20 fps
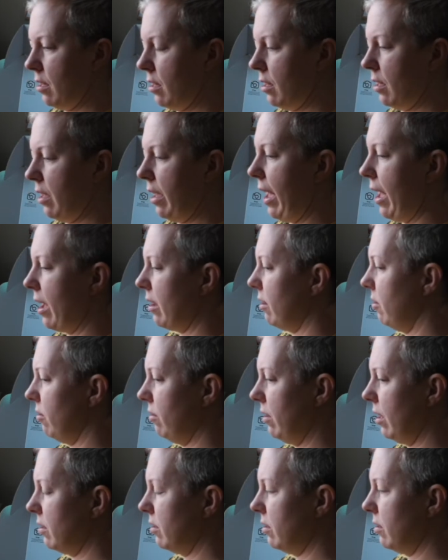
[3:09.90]
Yeah, no,
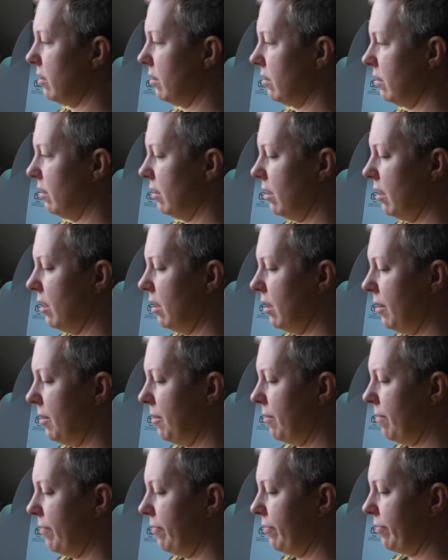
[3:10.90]
that's
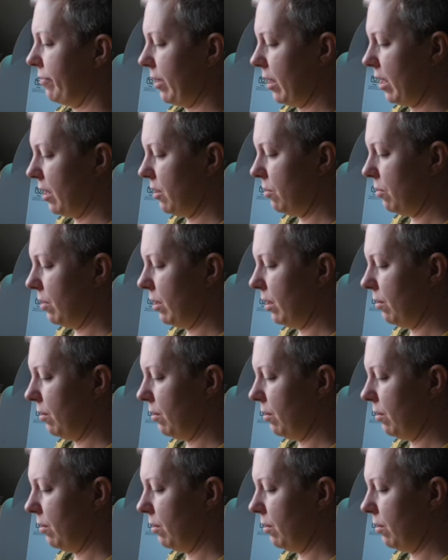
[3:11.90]
really